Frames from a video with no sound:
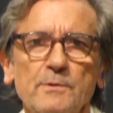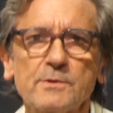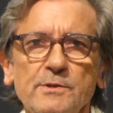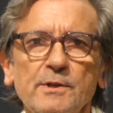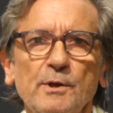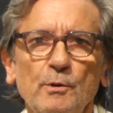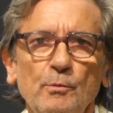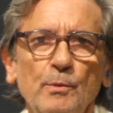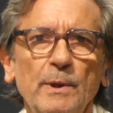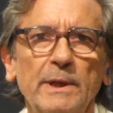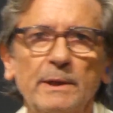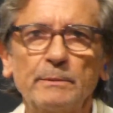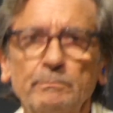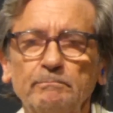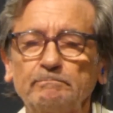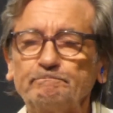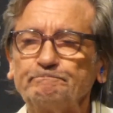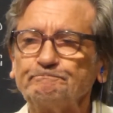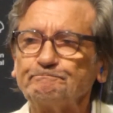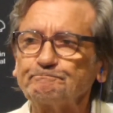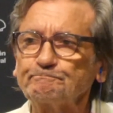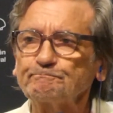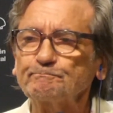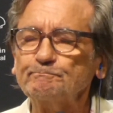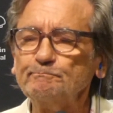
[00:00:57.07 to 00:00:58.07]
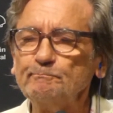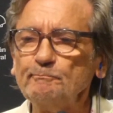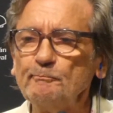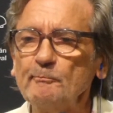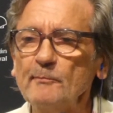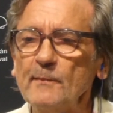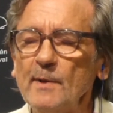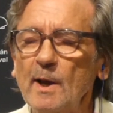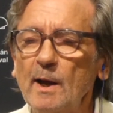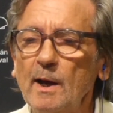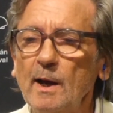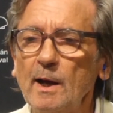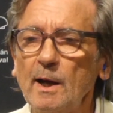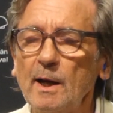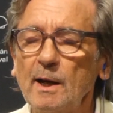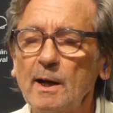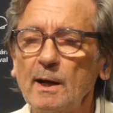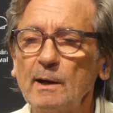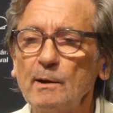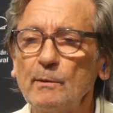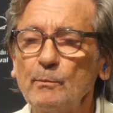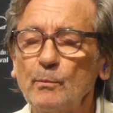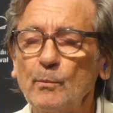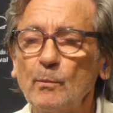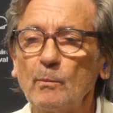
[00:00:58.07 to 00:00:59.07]
So when
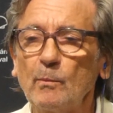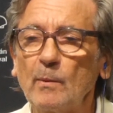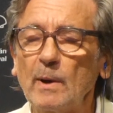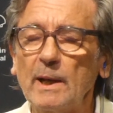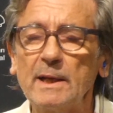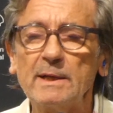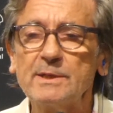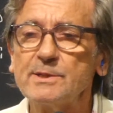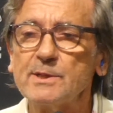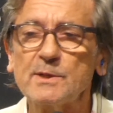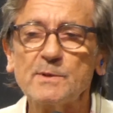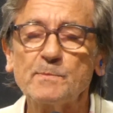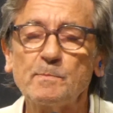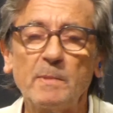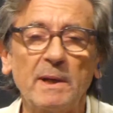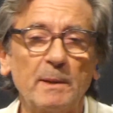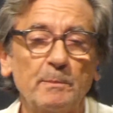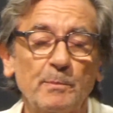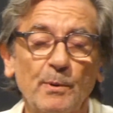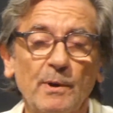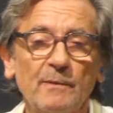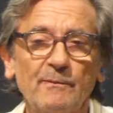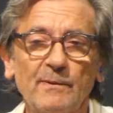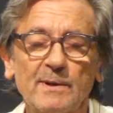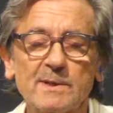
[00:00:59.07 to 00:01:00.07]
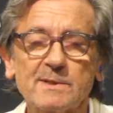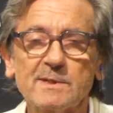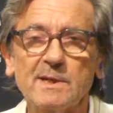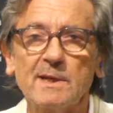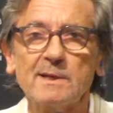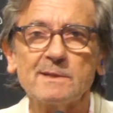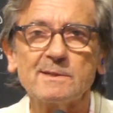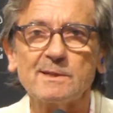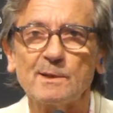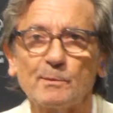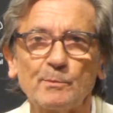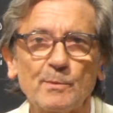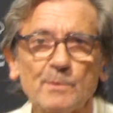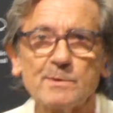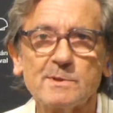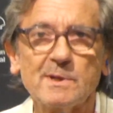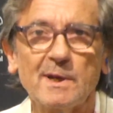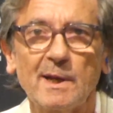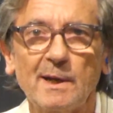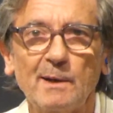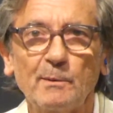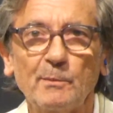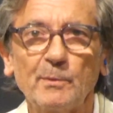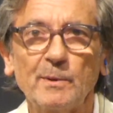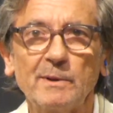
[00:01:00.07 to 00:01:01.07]
it just made perfect sense that
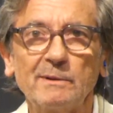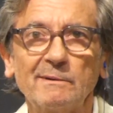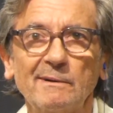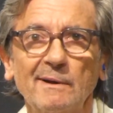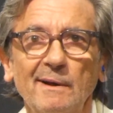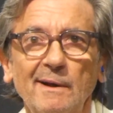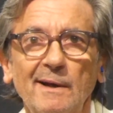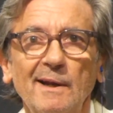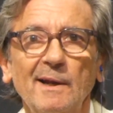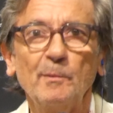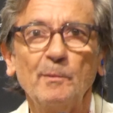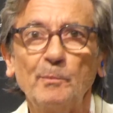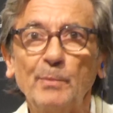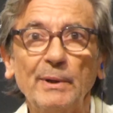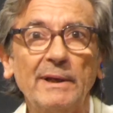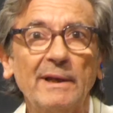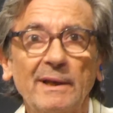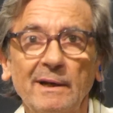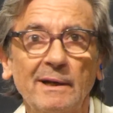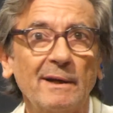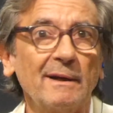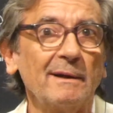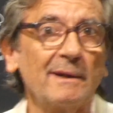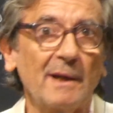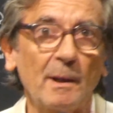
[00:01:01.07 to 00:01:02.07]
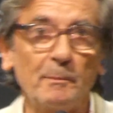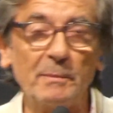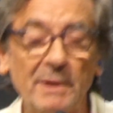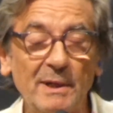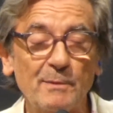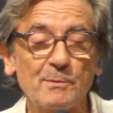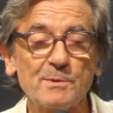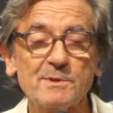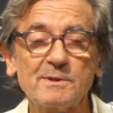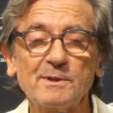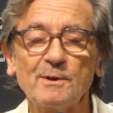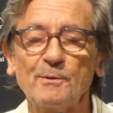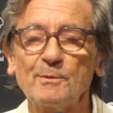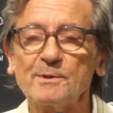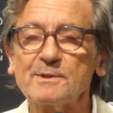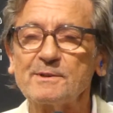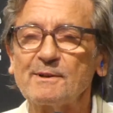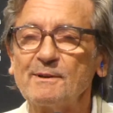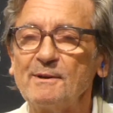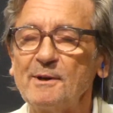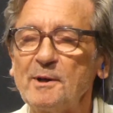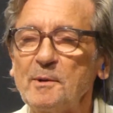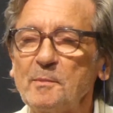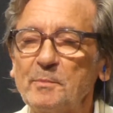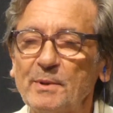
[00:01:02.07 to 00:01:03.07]
Rosanna would be in it. I mean, it was no one's
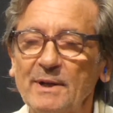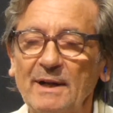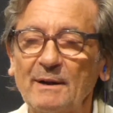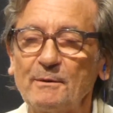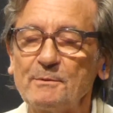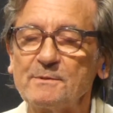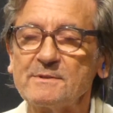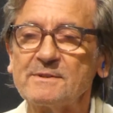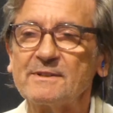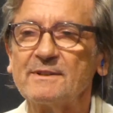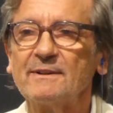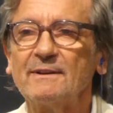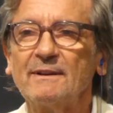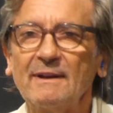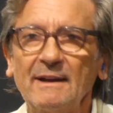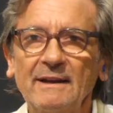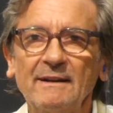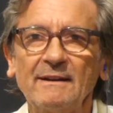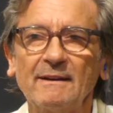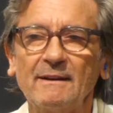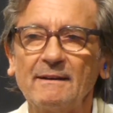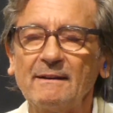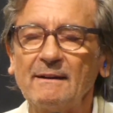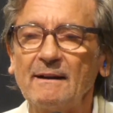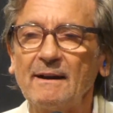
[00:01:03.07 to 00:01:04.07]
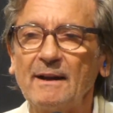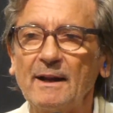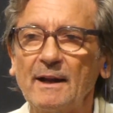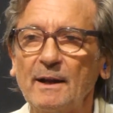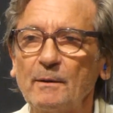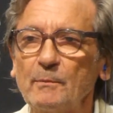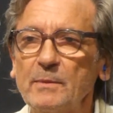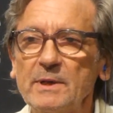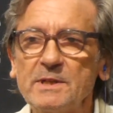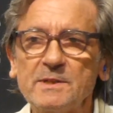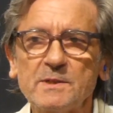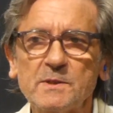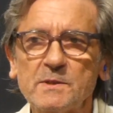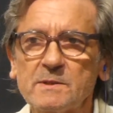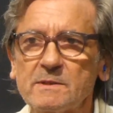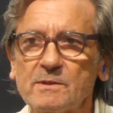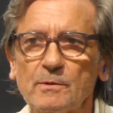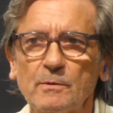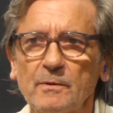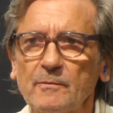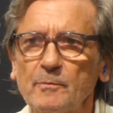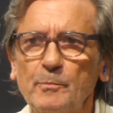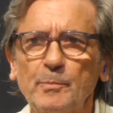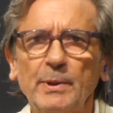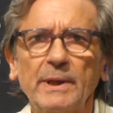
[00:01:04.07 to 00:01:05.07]
call, but I was delighted. We just
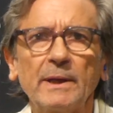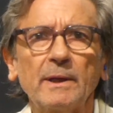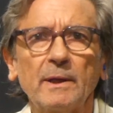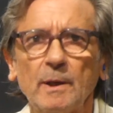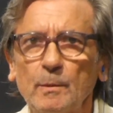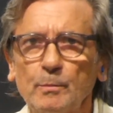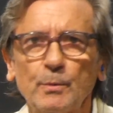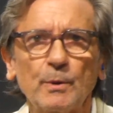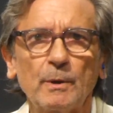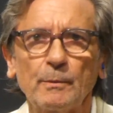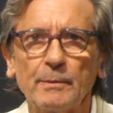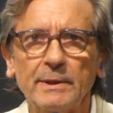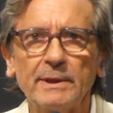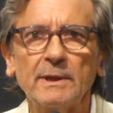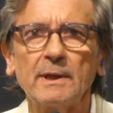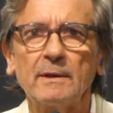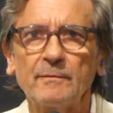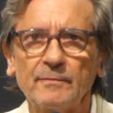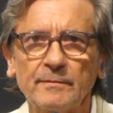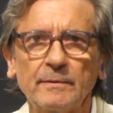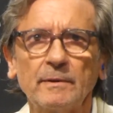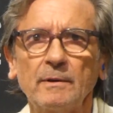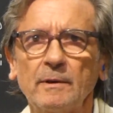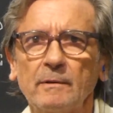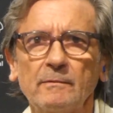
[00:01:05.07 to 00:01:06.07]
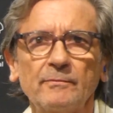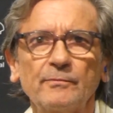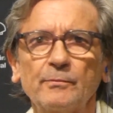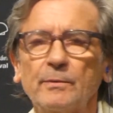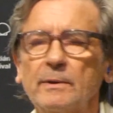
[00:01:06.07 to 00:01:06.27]
sort of pick up where we left off.